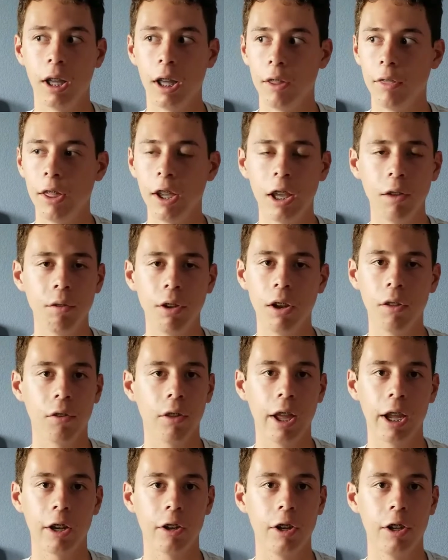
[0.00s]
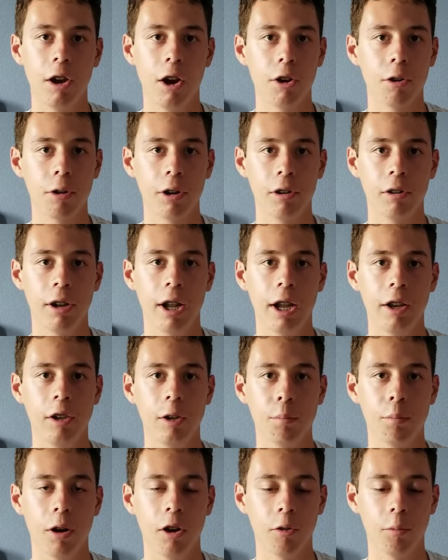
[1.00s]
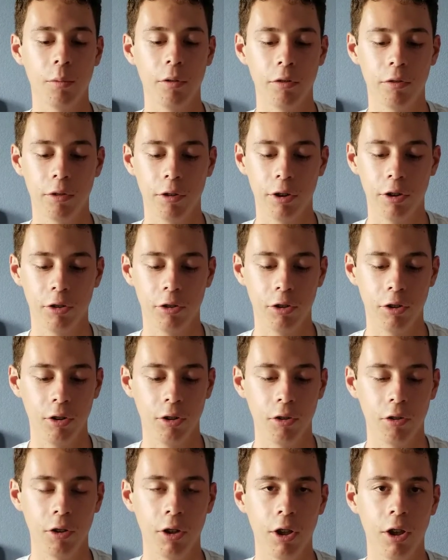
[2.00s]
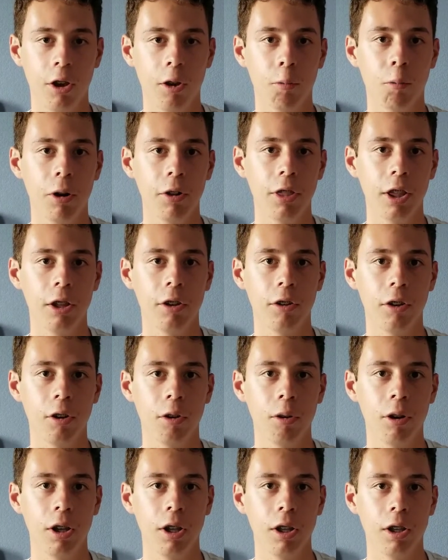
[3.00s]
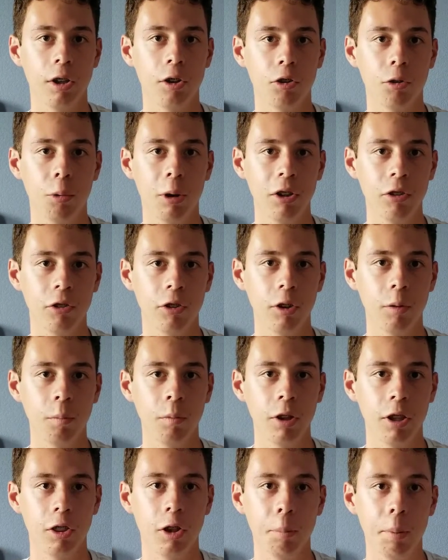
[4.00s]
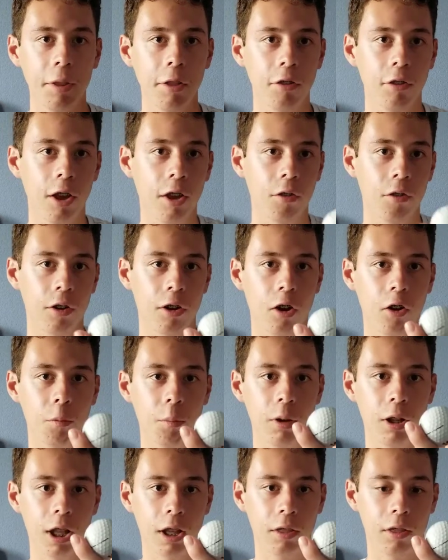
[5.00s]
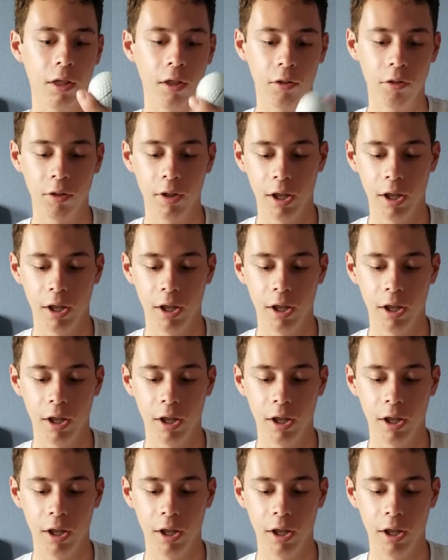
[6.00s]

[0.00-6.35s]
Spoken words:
think of it as like deodorant or antiperspirant for your shoes. What they do, you twist them, they're about the size of a golf ball like this,